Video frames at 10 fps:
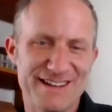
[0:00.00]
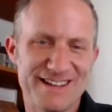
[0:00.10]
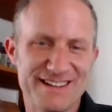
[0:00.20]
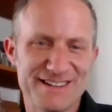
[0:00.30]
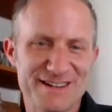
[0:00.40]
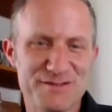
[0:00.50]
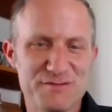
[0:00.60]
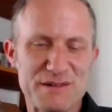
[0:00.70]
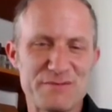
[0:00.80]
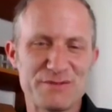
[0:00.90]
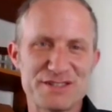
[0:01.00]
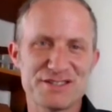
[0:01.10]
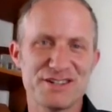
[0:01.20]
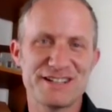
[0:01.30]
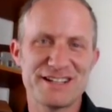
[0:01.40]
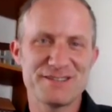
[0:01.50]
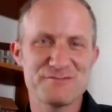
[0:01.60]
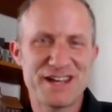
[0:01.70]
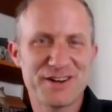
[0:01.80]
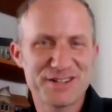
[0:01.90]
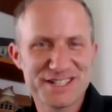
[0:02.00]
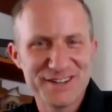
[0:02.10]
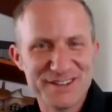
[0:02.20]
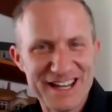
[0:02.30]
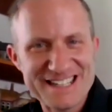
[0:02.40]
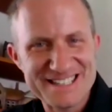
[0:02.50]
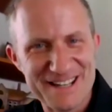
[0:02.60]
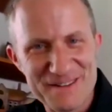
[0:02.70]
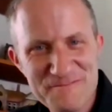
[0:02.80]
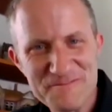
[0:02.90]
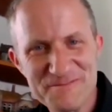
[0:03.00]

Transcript: And then I remember returning a week or so later